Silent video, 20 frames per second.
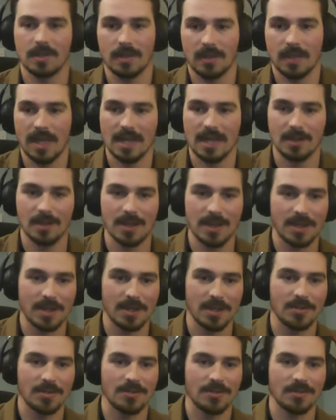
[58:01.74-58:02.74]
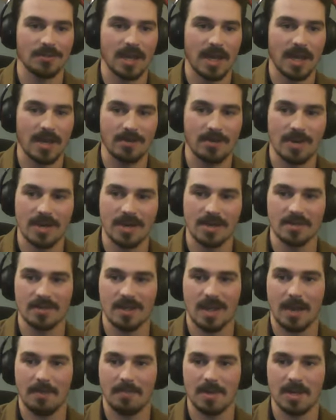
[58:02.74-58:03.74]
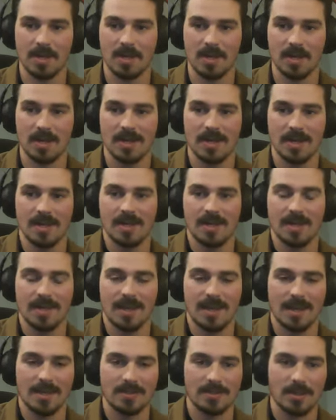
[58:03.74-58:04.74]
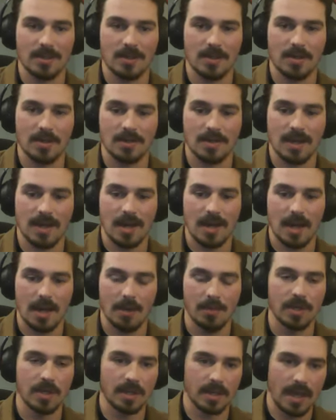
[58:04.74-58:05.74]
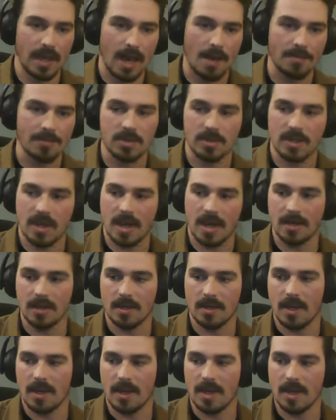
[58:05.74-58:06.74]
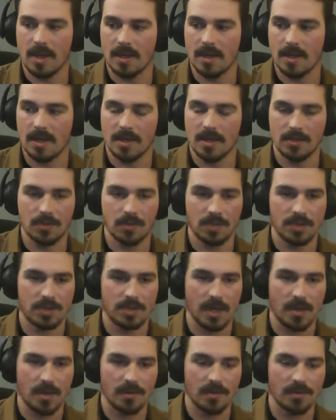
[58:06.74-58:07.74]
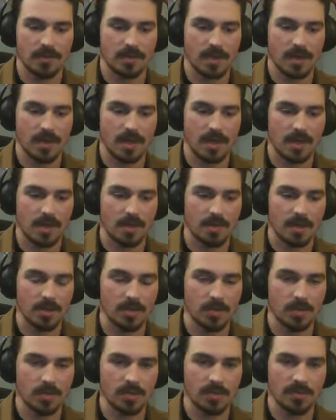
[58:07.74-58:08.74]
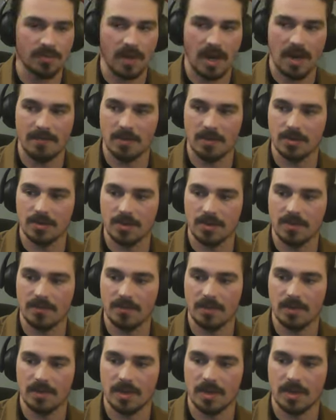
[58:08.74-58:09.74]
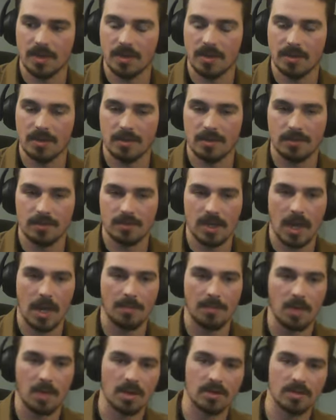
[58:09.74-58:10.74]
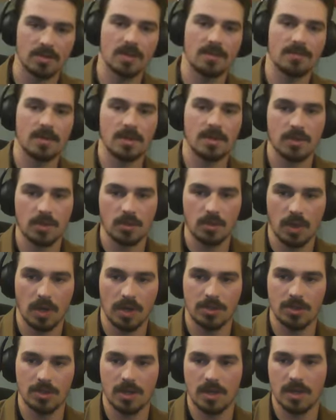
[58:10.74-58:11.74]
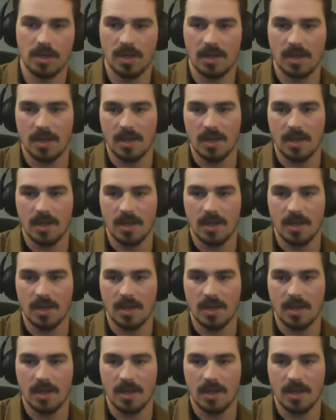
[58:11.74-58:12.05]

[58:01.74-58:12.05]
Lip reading: light leakage and light rays happening. And so I wanted to capture that. I switched out my 200-500 for the Tamron 7200,